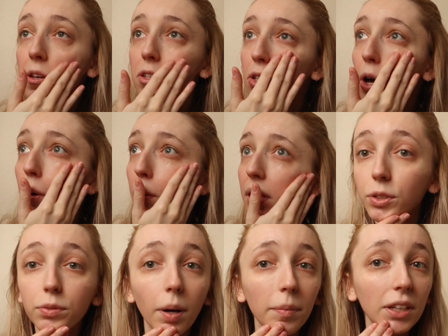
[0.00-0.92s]
So
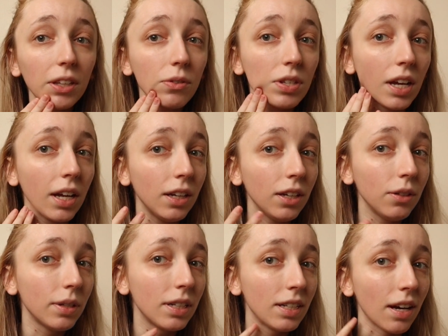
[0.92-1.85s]
after rubbing those in,
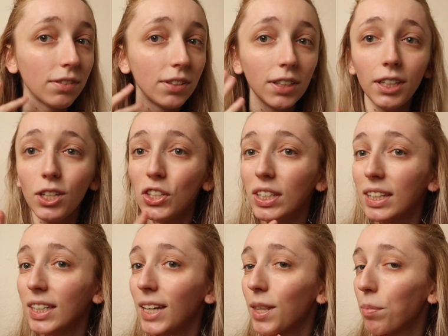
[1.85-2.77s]
you can definitely just
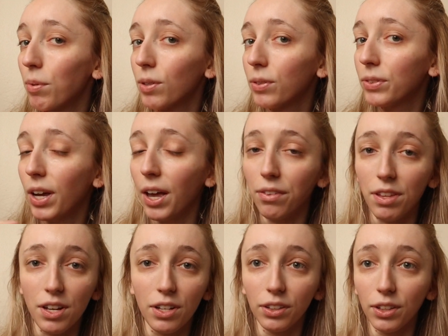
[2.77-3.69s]
see the beautiful,
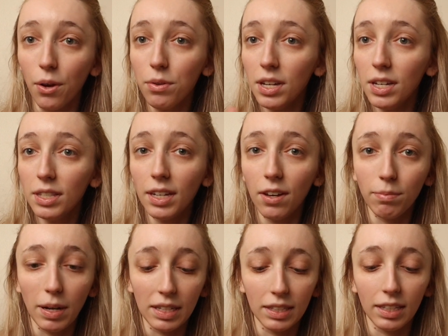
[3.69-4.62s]
healthy glow these
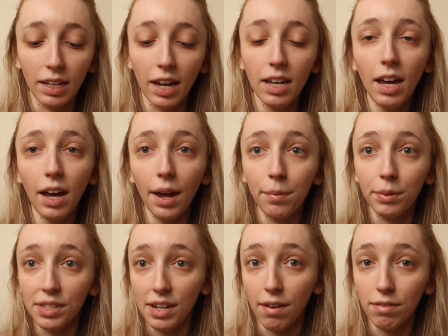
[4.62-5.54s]
gave my skin. I
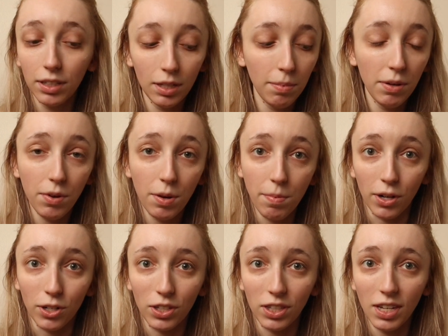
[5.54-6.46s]
will definitely be
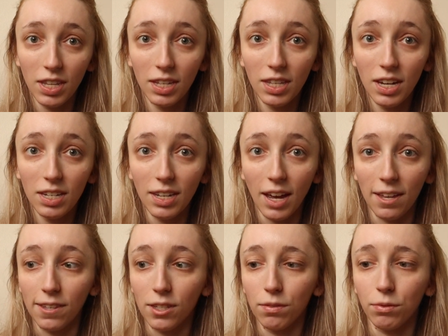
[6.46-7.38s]
repurchasing these
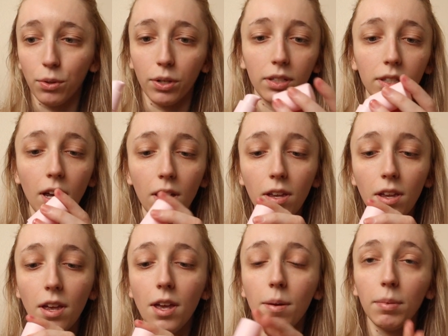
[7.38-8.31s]
at the Sephora
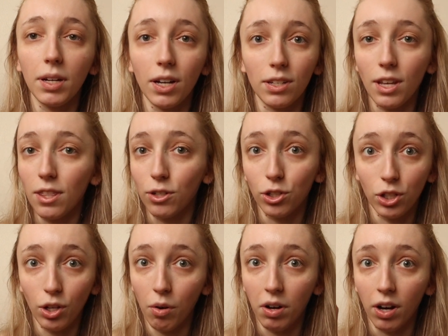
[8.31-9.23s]
sale because they're
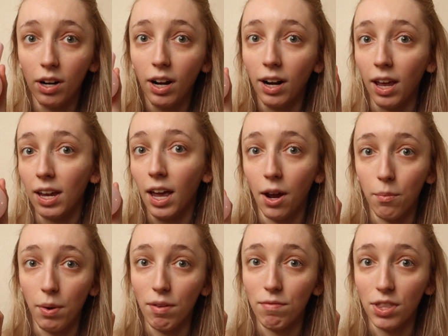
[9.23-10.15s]
so good and I
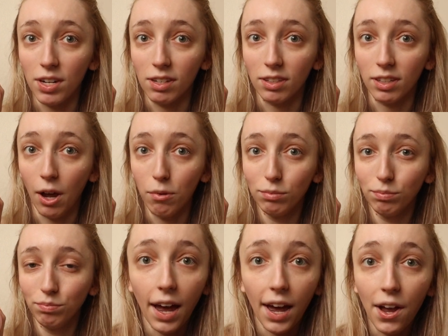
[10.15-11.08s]
cannot wait for the discount.
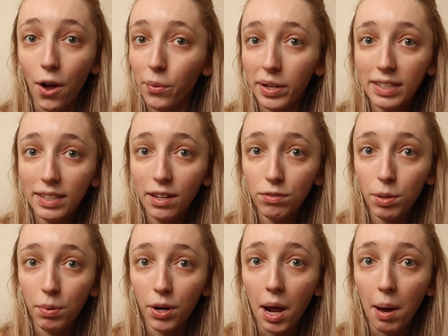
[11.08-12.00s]
I always love
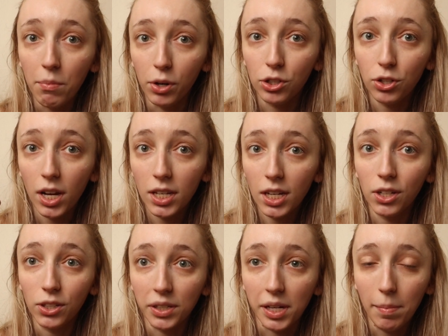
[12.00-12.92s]
to put a moisturizing
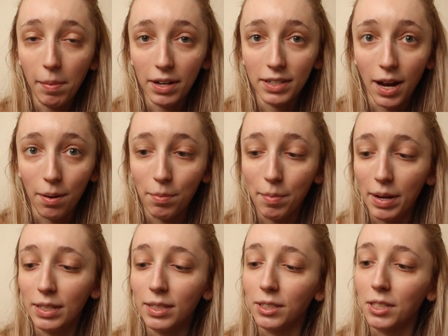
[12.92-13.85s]
cream on top of
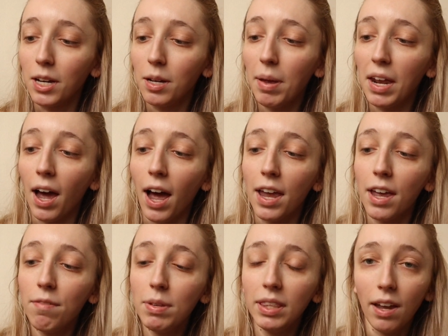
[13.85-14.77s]
my serum, and I
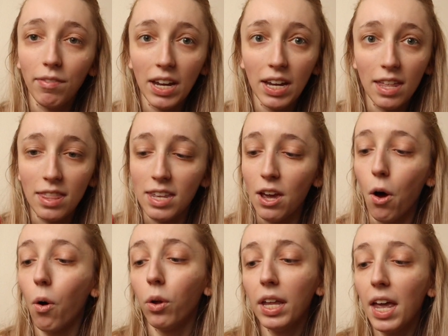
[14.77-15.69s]
have been loving the
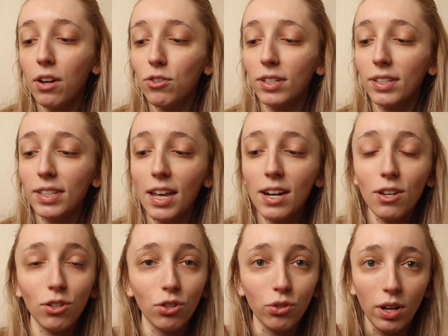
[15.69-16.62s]

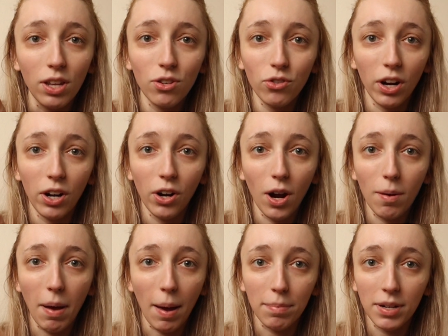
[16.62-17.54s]
Hendrickson Strength Trainer
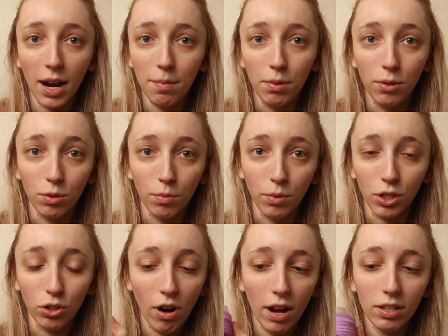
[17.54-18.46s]
Peptide Boost
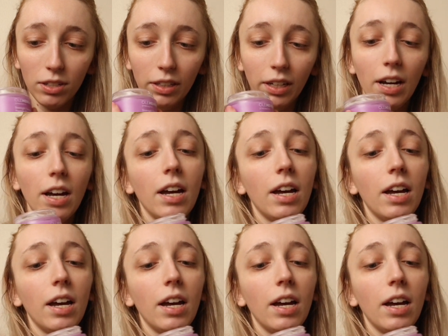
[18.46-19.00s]
Moisturizer.